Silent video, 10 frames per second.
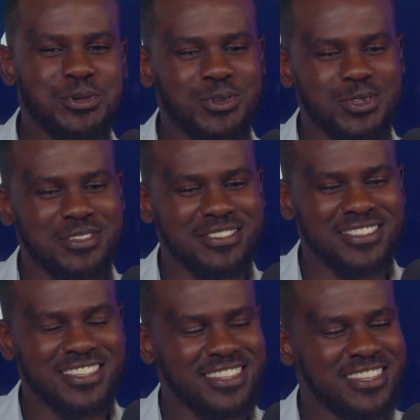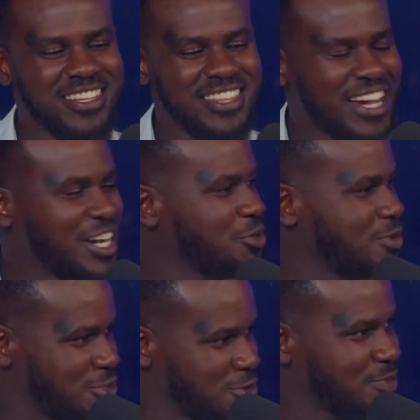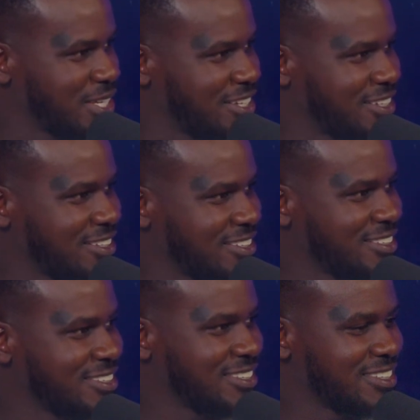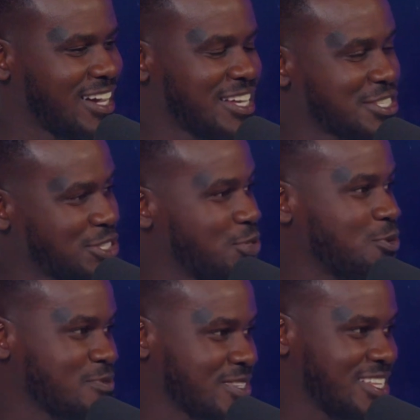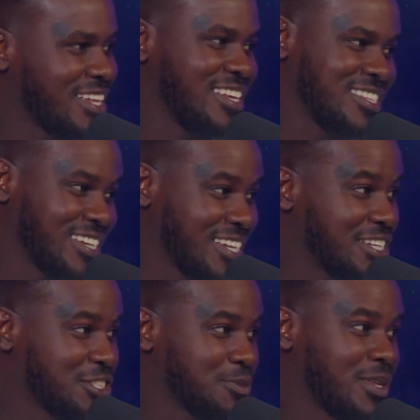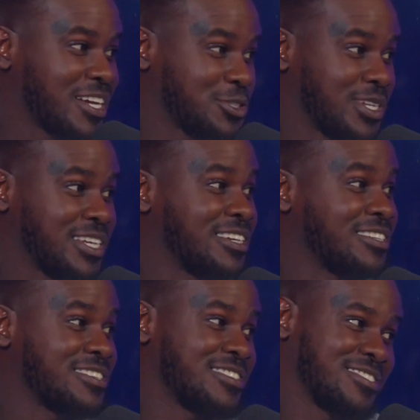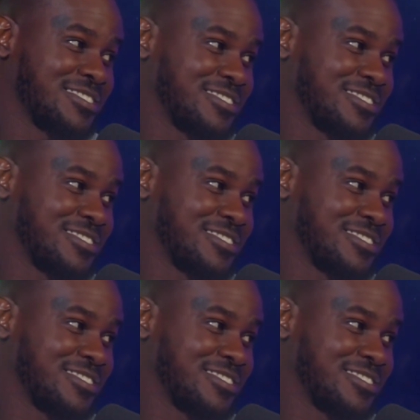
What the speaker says: the argument you're making assumes that there's a leadership that actually cares.